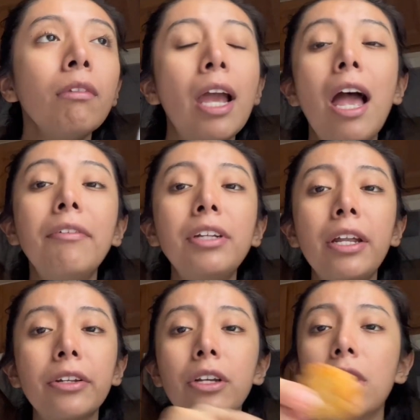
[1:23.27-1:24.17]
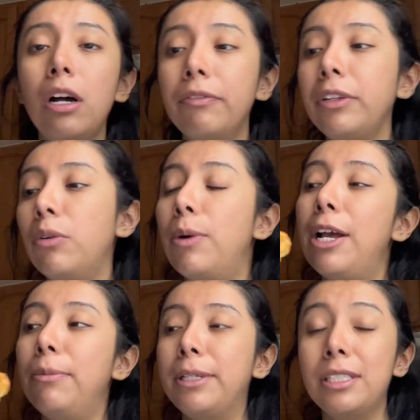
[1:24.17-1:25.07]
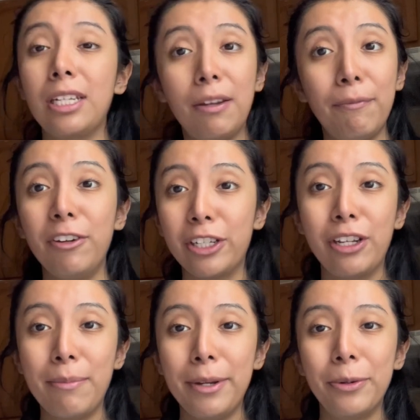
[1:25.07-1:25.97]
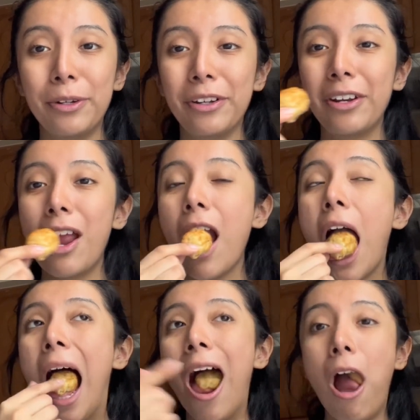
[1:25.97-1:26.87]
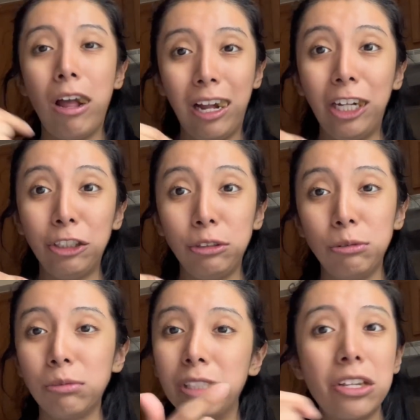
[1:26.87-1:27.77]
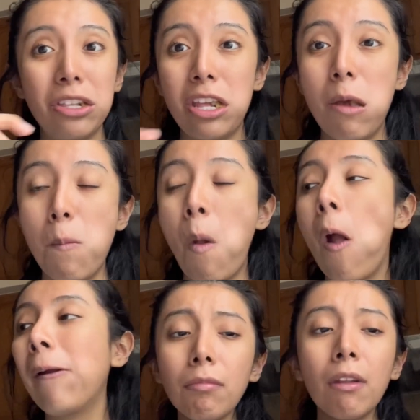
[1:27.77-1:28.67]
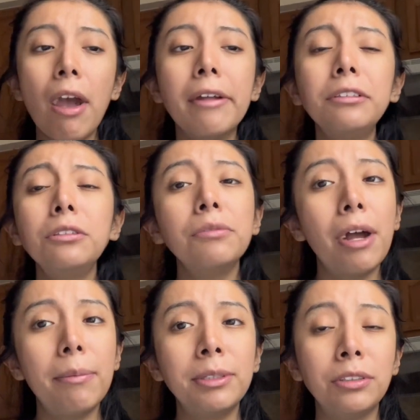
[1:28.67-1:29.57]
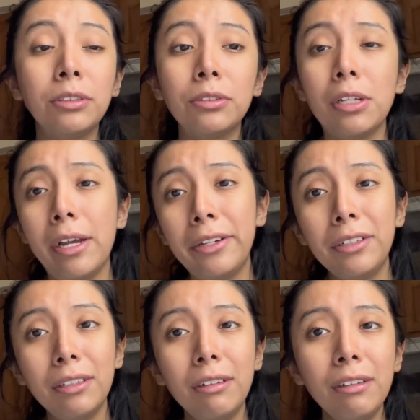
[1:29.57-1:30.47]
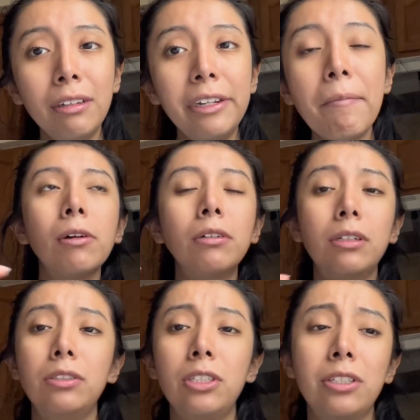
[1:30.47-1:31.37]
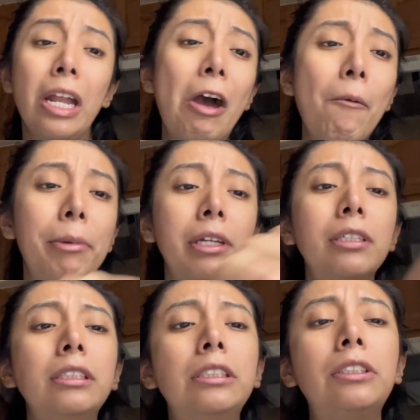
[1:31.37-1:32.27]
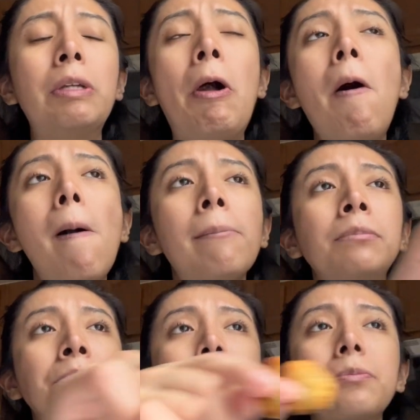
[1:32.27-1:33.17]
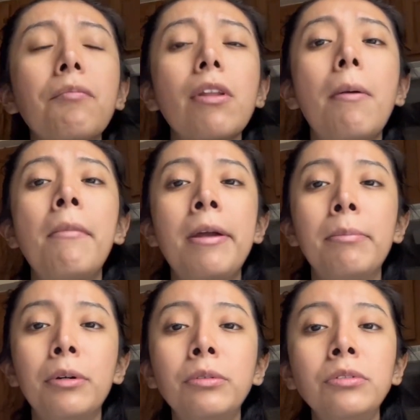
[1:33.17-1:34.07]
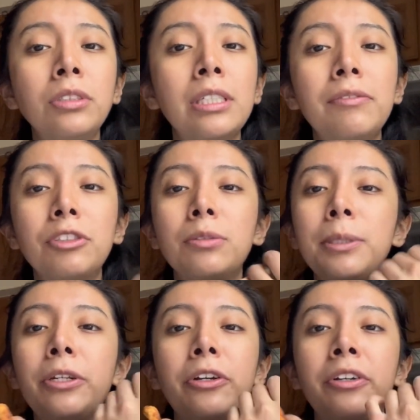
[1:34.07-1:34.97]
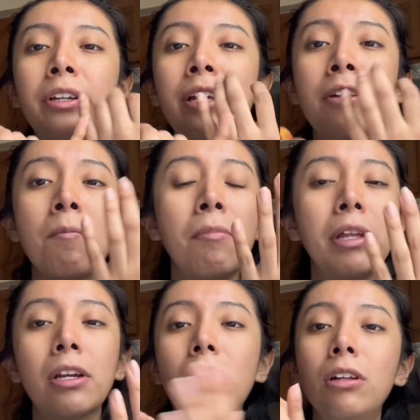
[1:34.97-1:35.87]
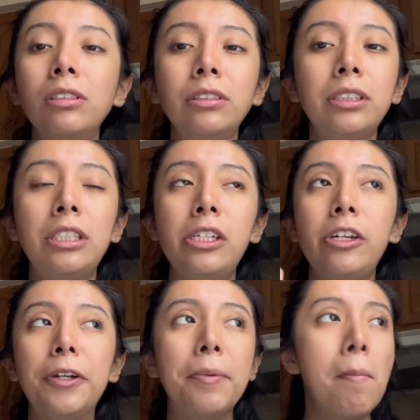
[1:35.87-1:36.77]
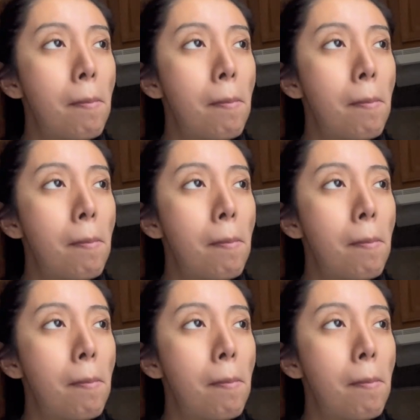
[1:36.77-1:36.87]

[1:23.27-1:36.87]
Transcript: I haven't had a good coffee in a while because I keep fucking up my order. I do not them. I don't know why I've been so tired lately. I'm gonna go get checked out because my bones have just been hurting. Like all of this here.